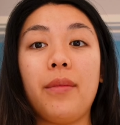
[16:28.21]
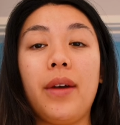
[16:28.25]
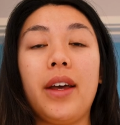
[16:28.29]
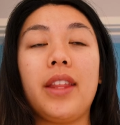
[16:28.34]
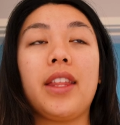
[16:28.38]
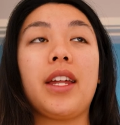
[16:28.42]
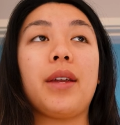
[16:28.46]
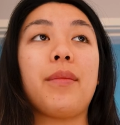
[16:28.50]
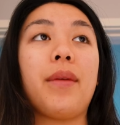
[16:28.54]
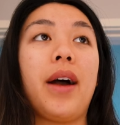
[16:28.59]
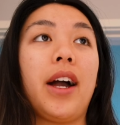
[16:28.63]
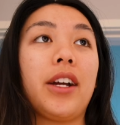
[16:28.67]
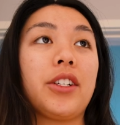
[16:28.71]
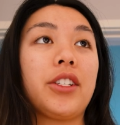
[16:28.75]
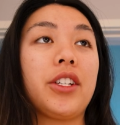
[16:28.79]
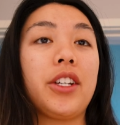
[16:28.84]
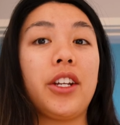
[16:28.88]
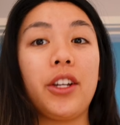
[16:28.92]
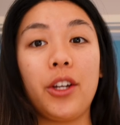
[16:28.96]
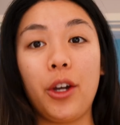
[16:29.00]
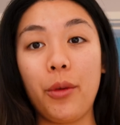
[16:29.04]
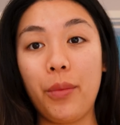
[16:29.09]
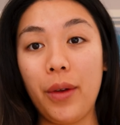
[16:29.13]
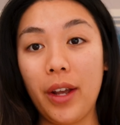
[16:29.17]
and then I'm actually
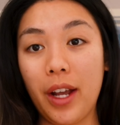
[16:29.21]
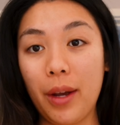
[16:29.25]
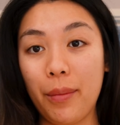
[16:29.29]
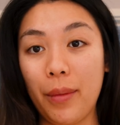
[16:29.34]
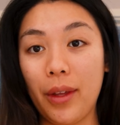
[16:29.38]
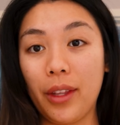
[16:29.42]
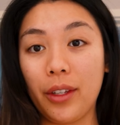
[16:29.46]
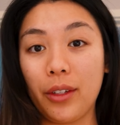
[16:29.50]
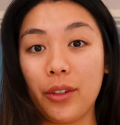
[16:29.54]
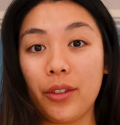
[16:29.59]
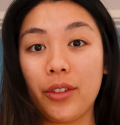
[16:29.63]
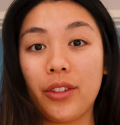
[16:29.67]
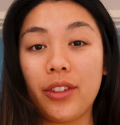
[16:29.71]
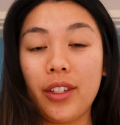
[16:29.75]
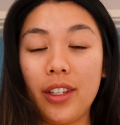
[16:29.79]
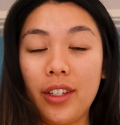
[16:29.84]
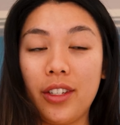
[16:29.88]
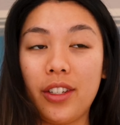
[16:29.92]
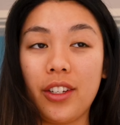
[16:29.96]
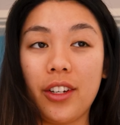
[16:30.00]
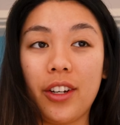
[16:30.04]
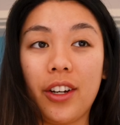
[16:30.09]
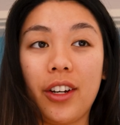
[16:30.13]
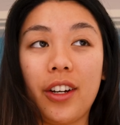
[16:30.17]
gonna go pick up my little
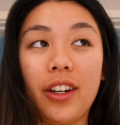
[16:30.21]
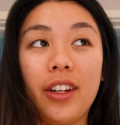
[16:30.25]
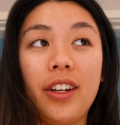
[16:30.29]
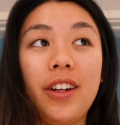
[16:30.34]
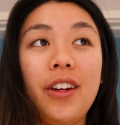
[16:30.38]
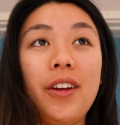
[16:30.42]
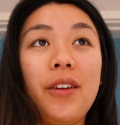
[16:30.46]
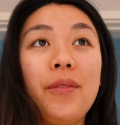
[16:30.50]
sister